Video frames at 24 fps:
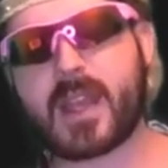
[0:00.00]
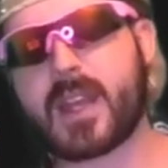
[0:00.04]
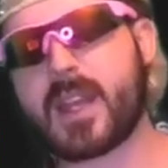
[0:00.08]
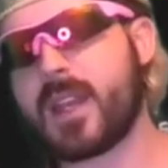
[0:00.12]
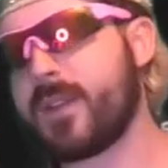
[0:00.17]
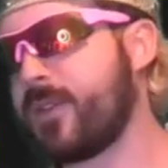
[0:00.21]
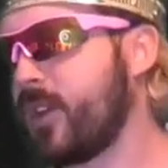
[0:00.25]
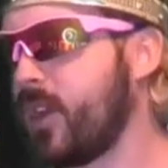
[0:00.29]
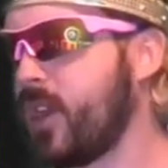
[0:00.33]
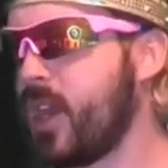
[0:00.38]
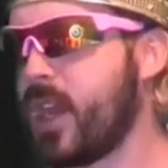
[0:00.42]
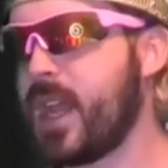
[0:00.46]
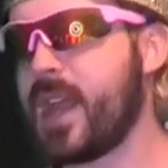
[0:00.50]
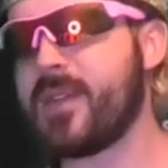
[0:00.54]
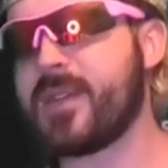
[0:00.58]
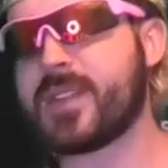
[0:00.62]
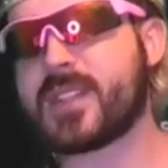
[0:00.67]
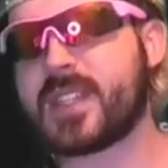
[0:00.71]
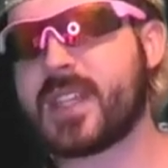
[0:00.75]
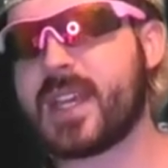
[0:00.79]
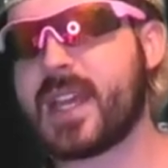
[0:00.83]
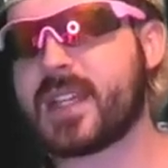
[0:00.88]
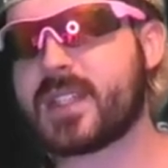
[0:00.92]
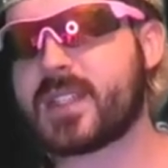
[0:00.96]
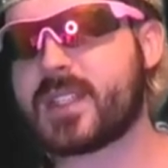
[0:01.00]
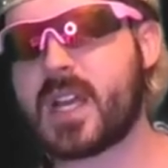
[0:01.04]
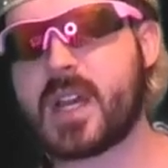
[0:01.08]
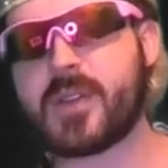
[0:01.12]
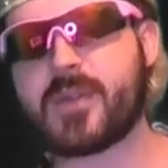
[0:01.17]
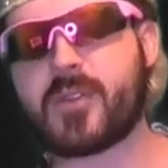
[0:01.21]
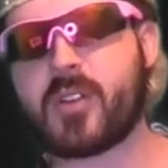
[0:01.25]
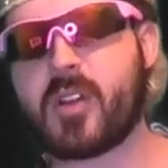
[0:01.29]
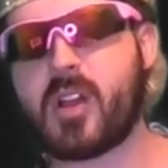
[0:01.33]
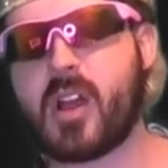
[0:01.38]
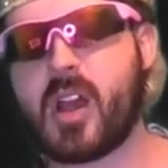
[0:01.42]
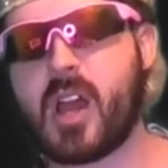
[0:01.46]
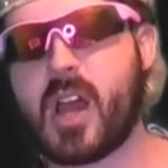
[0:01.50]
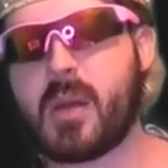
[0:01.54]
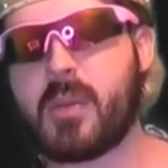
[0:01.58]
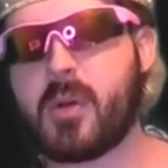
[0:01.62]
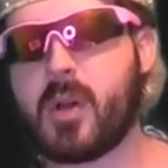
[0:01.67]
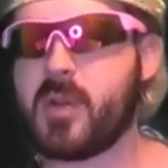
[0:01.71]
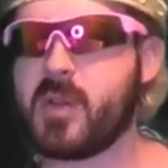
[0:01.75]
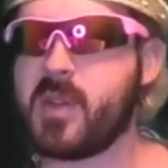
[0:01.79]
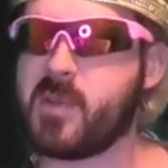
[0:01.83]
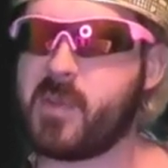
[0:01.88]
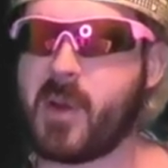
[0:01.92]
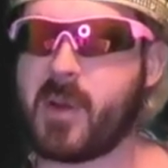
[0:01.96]
And if you don't have a Sang Staff or a
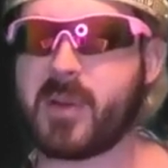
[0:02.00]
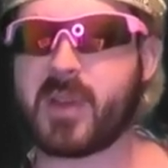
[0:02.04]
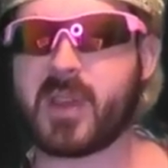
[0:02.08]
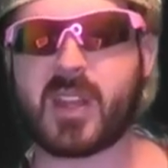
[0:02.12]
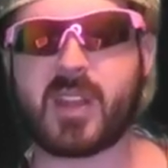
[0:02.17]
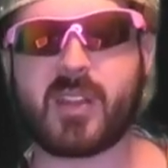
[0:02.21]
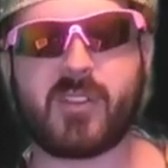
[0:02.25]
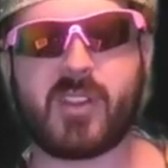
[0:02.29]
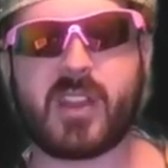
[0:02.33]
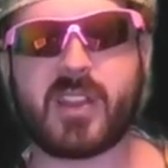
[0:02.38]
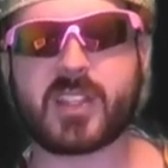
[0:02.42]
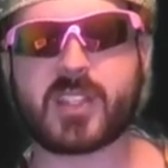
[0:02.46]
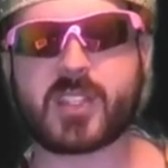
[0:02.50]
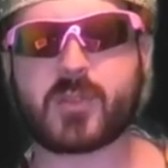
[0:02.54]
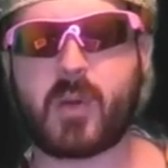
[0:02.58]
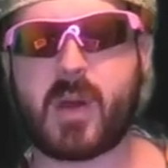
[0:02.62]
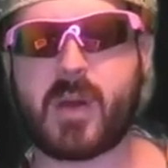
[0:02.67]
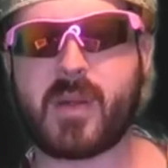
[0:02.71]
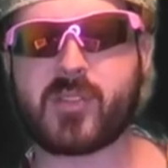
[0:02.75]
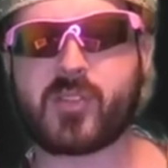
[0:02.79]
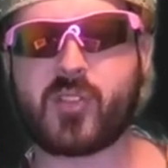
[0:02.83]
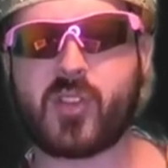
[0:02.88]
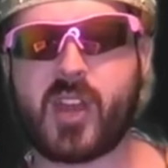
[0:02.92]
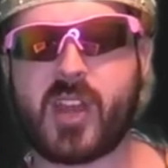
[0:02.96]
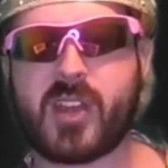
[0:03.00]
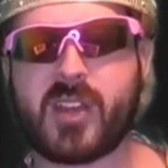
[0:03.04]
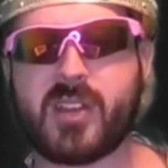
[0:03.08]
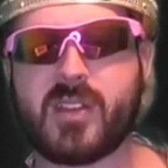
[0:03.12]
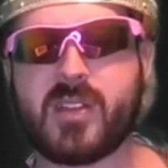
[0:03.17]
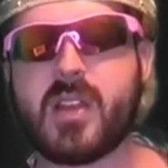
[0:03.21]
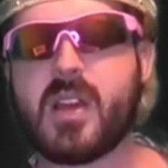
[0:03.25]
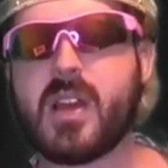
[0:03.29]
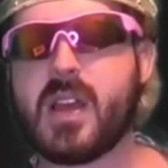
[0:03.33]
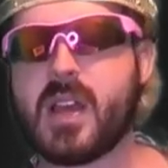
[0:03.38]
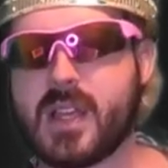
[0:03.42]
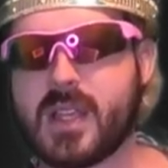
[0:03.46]
Harmol, you're probably gonna run the Swan Trident.